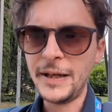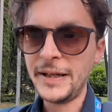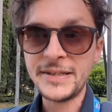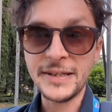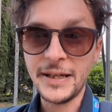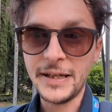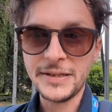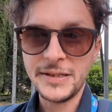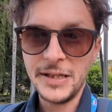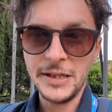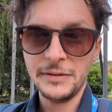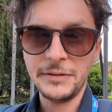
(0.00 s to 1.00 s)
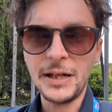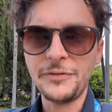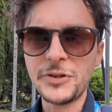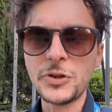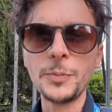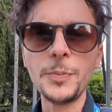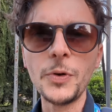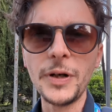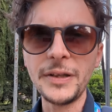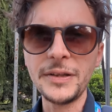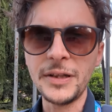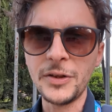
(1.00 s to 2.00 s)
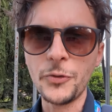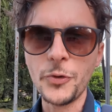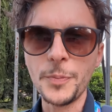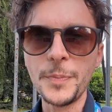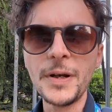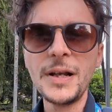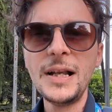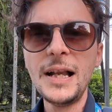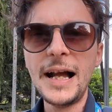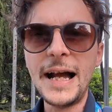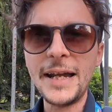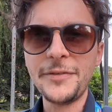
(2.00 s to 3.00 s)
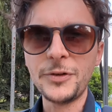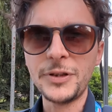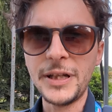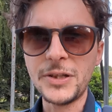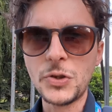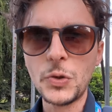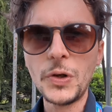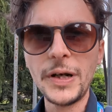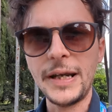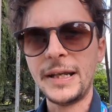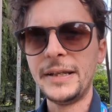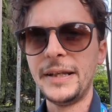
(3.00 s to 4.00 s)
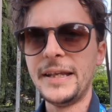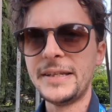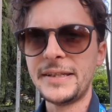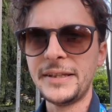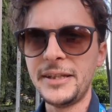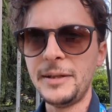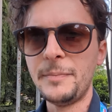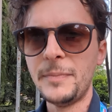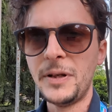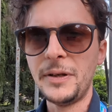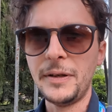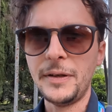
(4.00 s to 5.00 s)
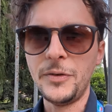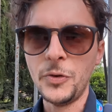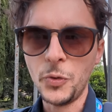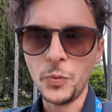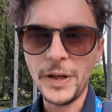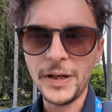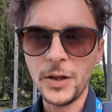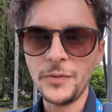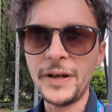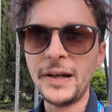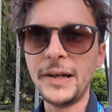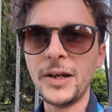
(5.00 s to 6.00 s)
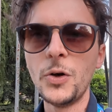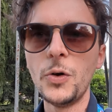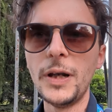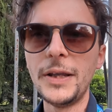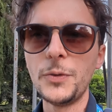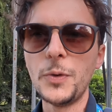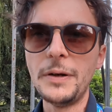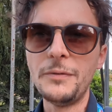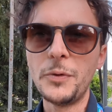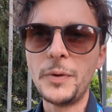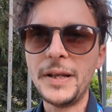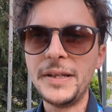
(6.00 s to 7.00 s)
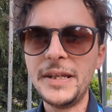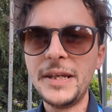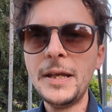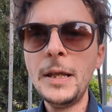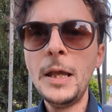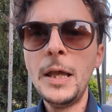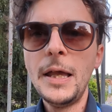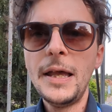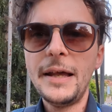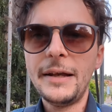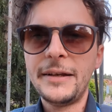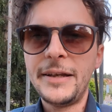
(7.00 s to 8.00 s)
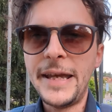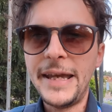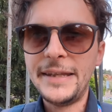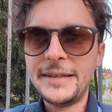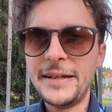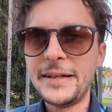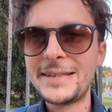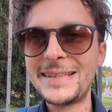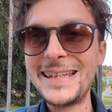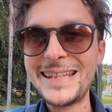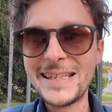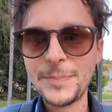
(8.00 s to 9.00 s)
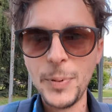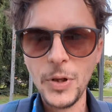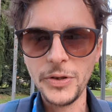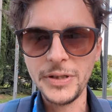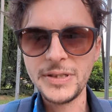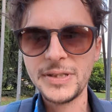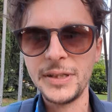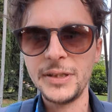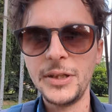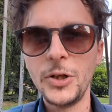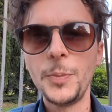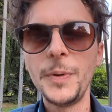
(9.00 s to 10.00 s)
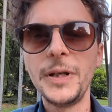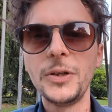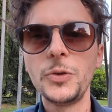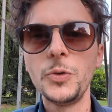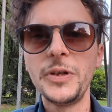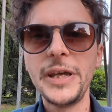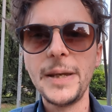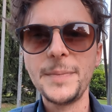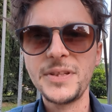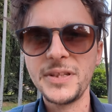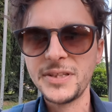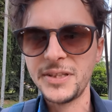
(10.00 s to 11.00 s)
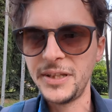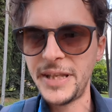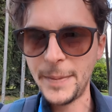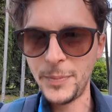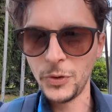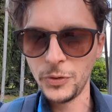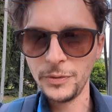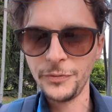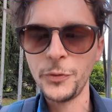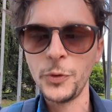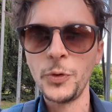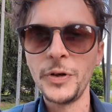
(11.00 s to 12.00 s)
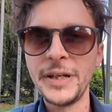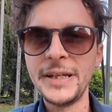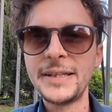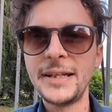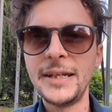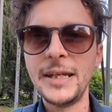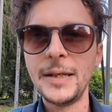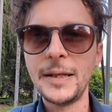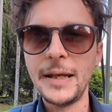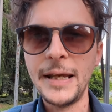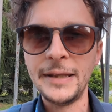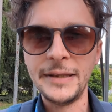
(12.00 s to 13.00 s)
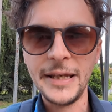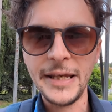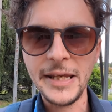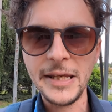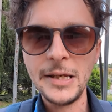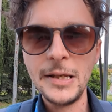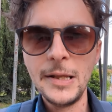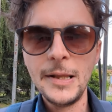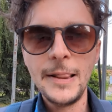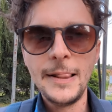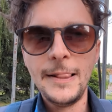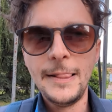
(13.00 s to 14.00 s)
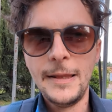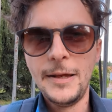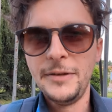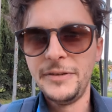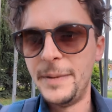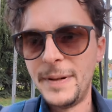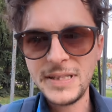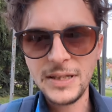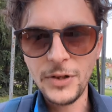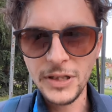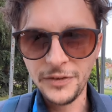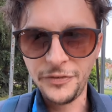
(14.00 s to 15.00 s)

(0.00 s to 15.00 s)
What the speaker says: it's against the toughest opponent in Group I for the Azzurri, and against the team Norway of Erling Haaland, who have already gained 6 points in the opening 2 games. It's the debut for Italy, and they must avoid